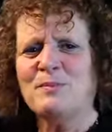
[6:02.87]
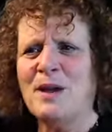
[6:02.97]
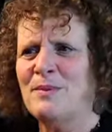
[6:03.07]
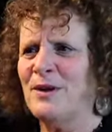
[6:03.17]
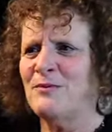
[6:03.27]

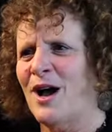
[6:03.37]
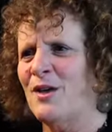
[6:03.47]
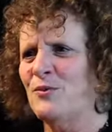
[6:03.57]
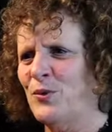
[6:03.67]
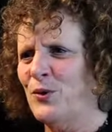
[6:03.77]
people are
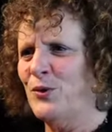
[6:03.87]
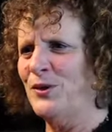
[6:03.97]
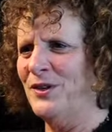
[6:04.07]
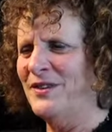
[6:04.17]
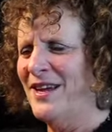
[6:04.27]
rather
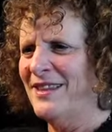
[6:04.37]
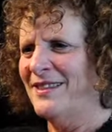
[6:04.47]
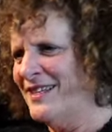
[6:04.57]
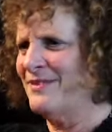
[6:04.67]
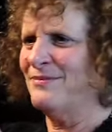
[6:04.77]
rude and
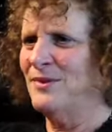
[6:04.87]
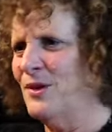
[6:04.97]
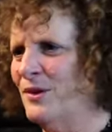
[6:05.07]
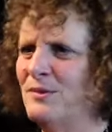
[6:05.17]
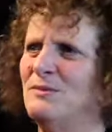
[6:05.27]
this, you
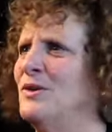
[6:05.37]
know,